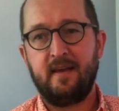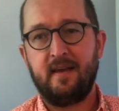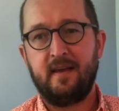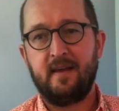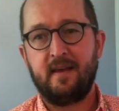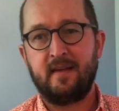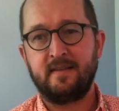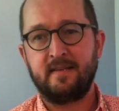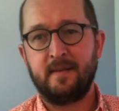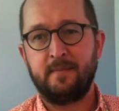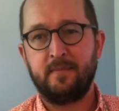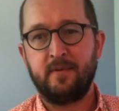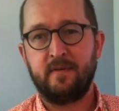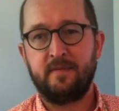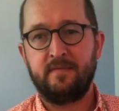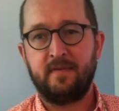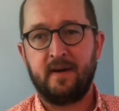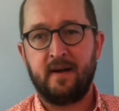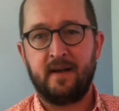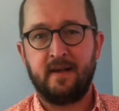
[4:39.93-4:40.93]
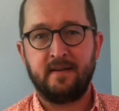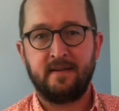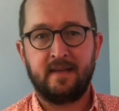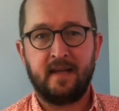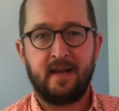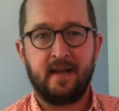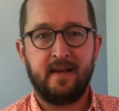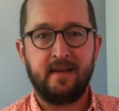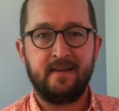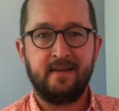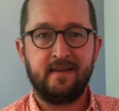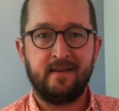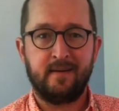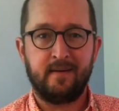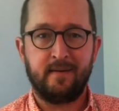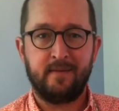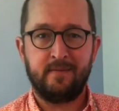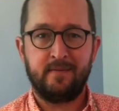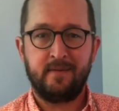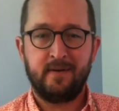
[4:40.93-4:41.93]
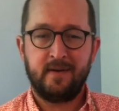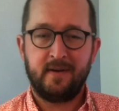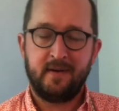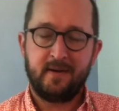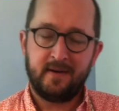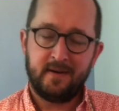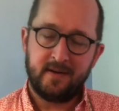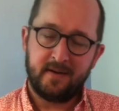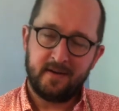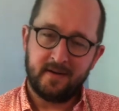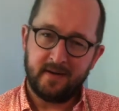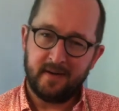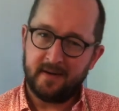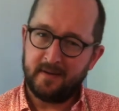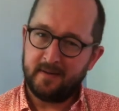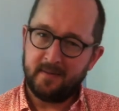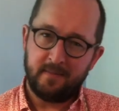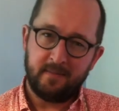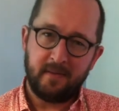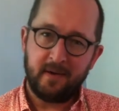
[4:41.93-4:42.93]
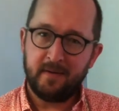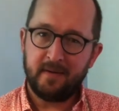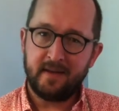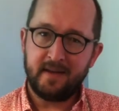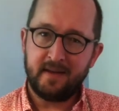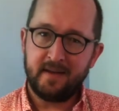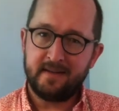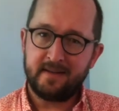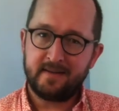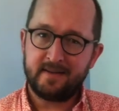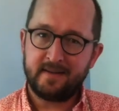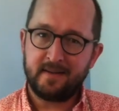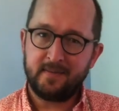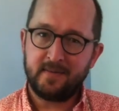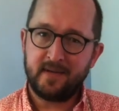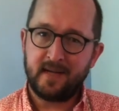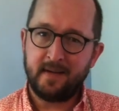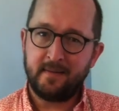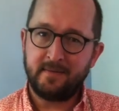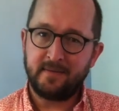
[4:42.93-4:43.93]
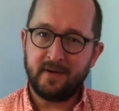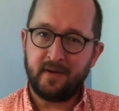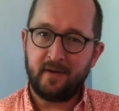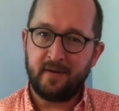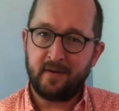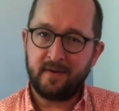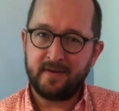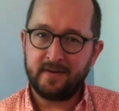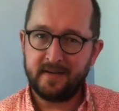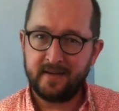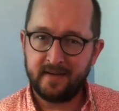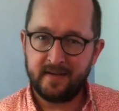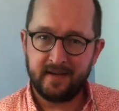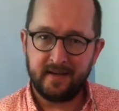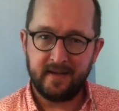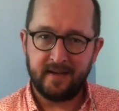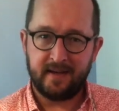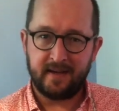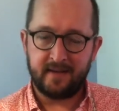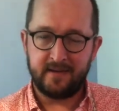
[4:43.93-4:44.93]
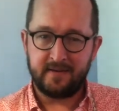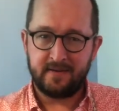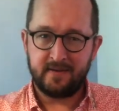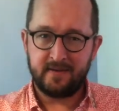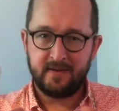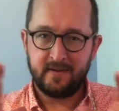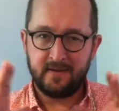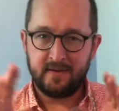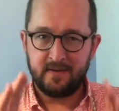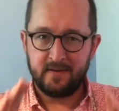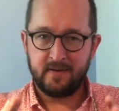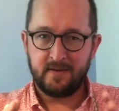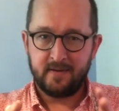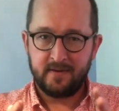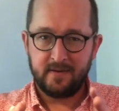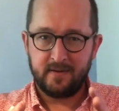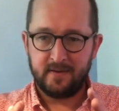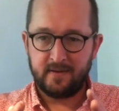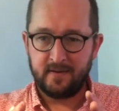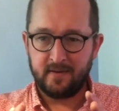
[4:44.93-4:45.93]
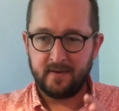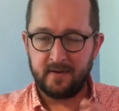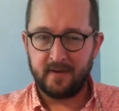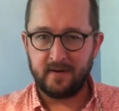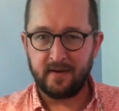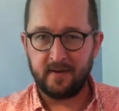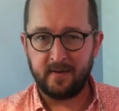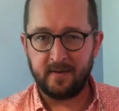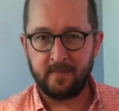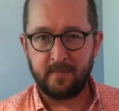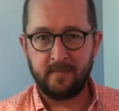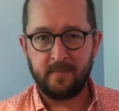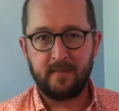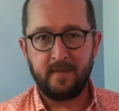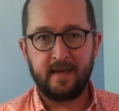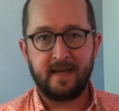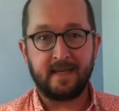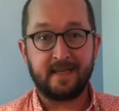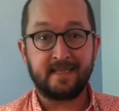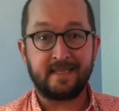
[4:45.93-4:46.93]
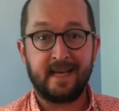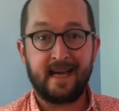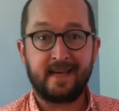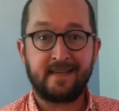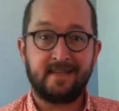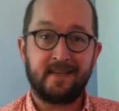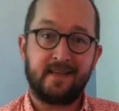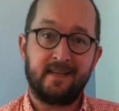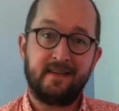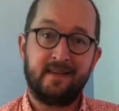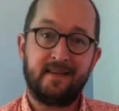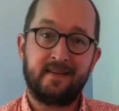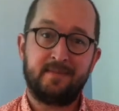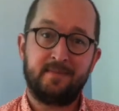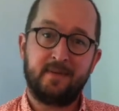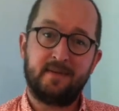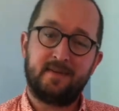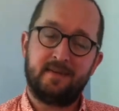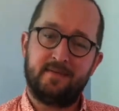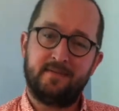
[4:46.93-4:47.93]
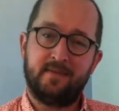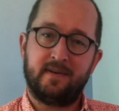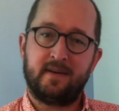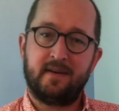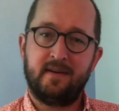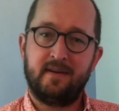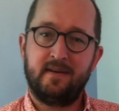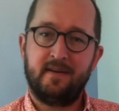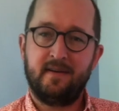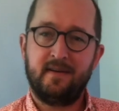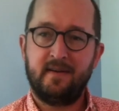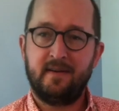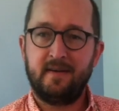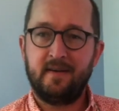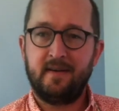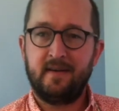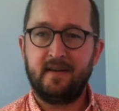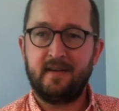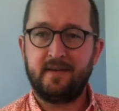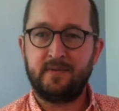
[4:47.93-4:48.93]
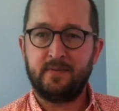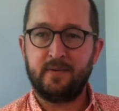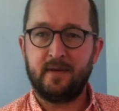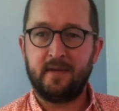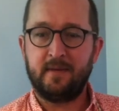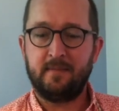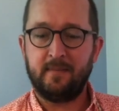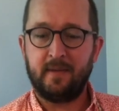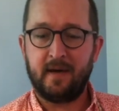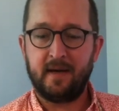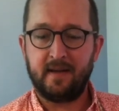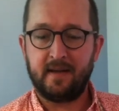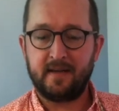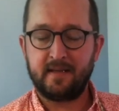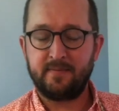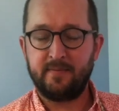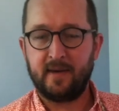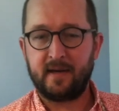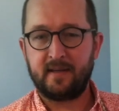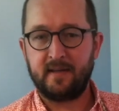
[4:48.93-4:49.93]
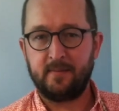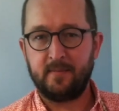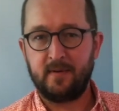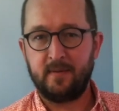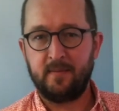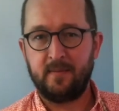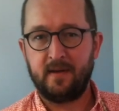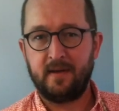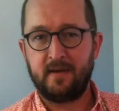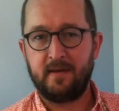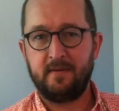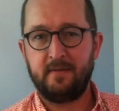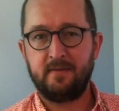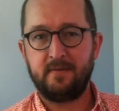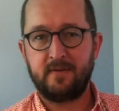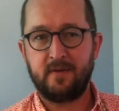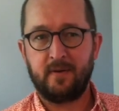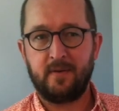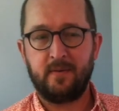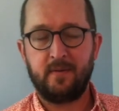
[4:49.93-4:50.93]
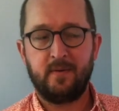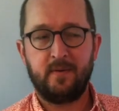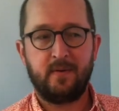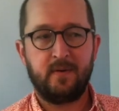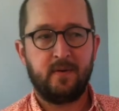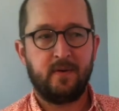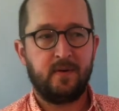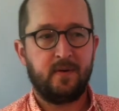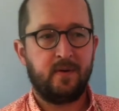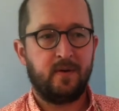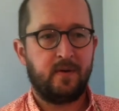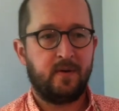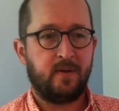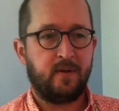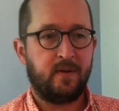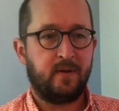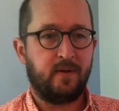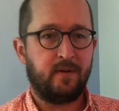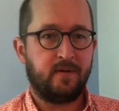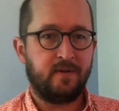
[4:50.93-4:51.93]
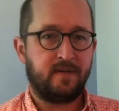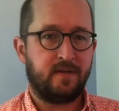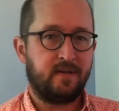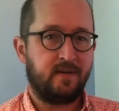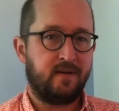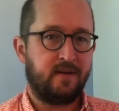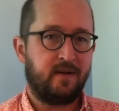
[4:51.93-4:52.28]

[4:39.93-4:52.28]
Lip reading: exemplifies that idea of melodies sometimes aren't as exactingly specific as we might expect them to be. So there's